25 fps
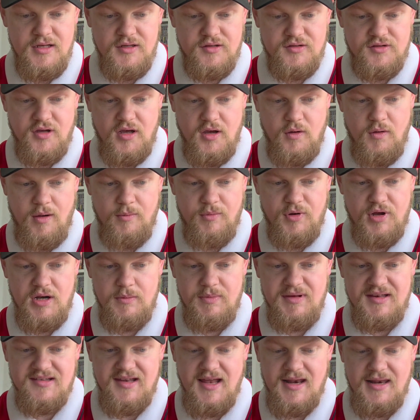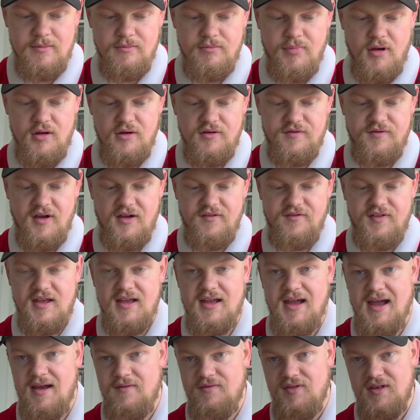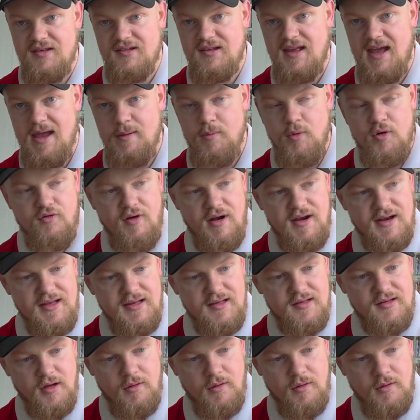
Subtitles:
So I'm going to be selling both. I think I have this game already,